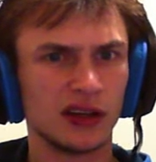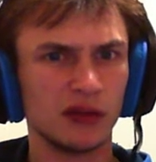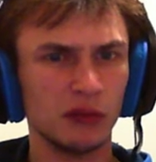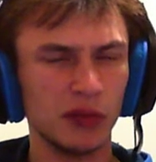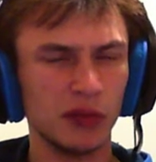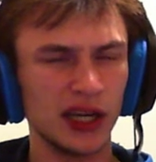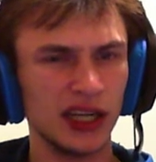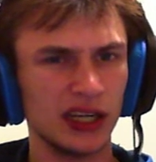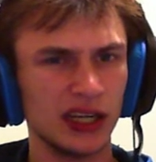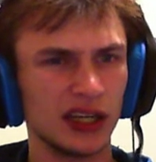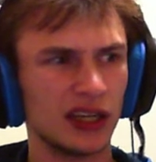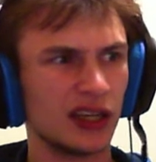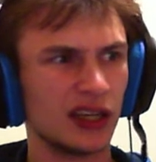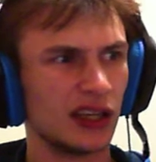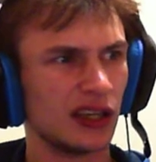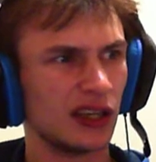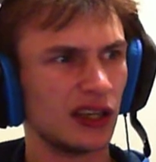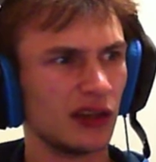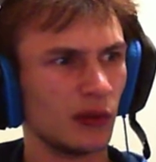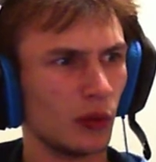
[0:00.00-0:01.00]
But
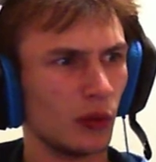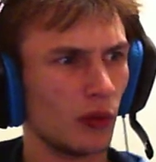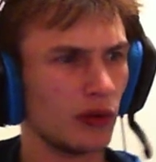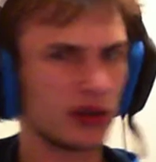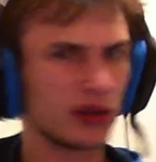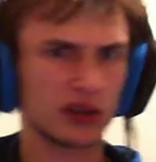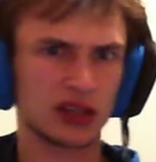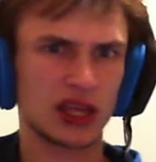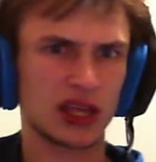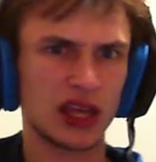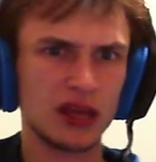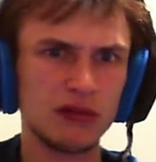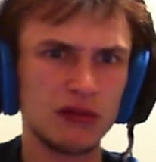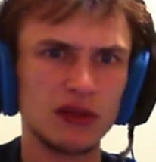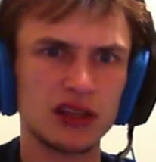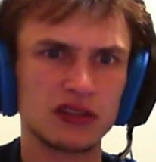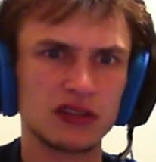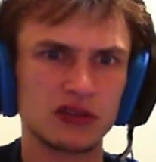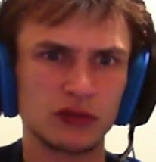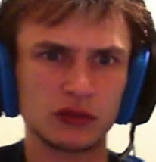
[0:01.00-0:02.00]
when your game
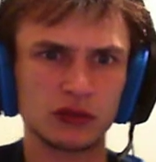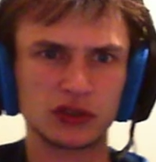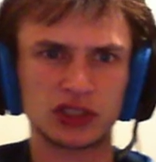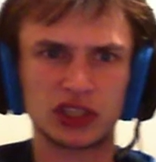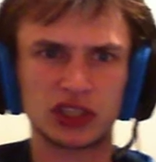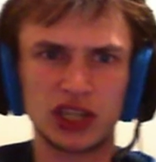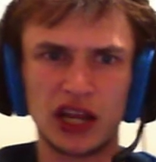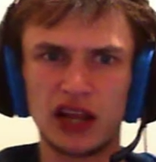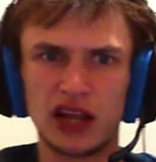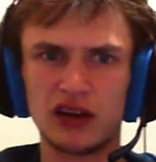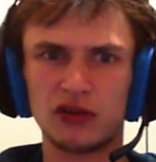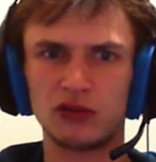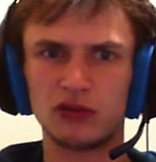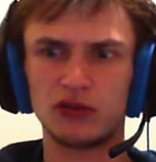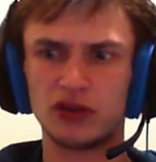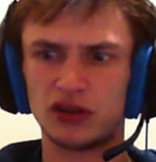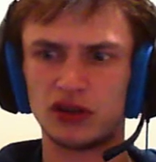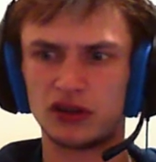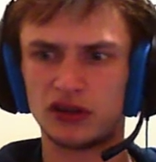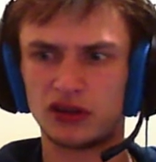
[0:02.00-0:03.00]
gets
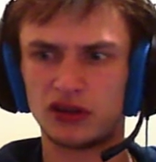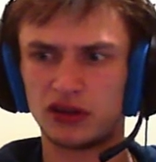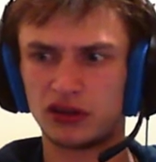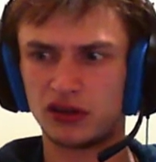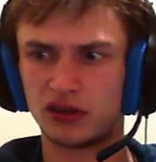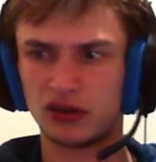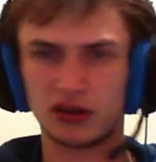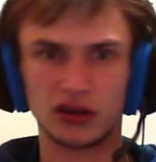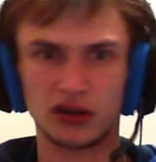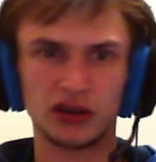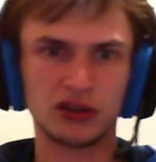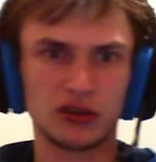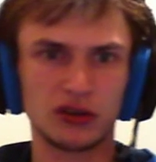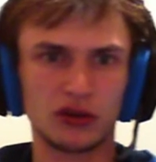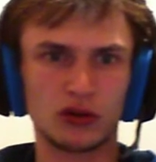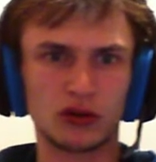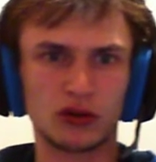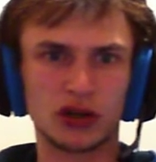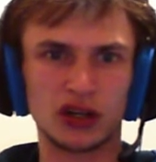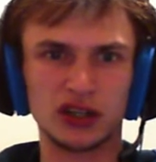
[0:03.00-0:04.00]
overshadowed on your
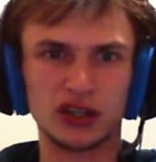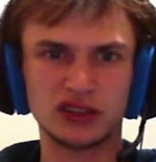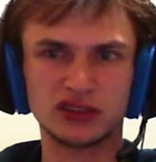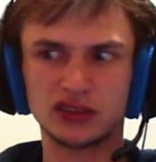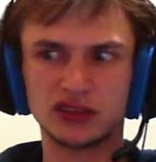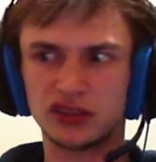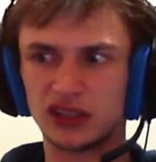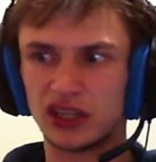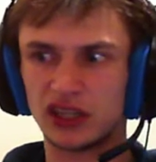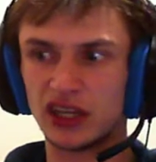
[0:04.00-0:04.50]
own console,